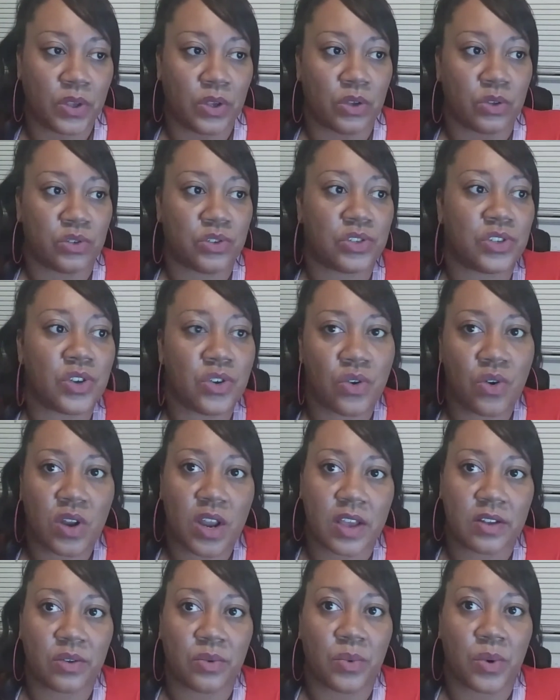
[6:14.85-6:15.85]
You're still going
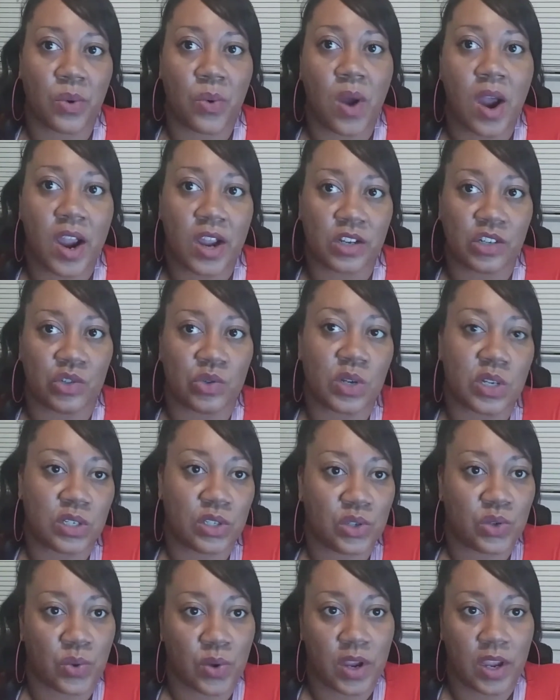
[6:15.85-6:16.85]
to have to require a
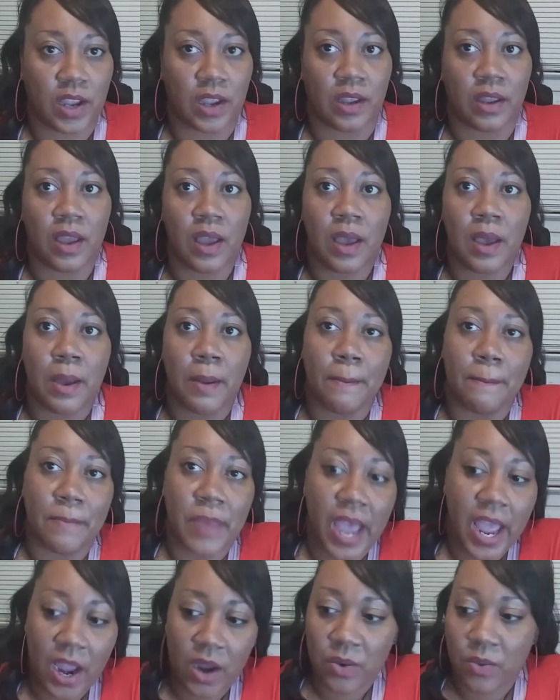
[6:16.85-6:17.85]
drug screen
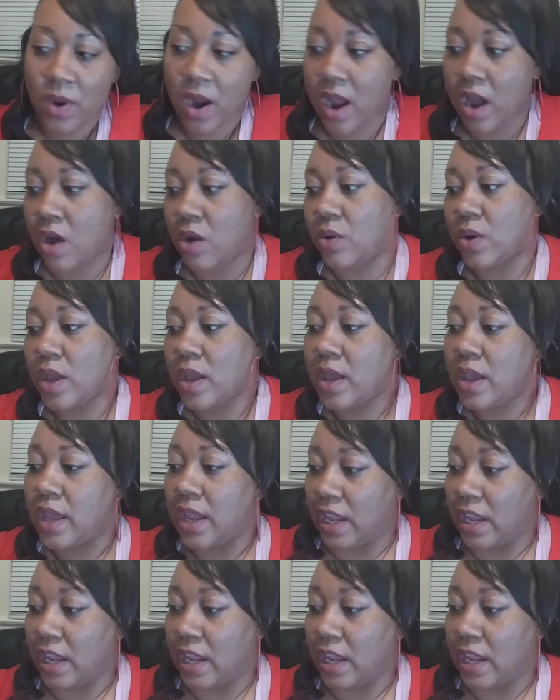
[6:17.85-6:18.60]
background,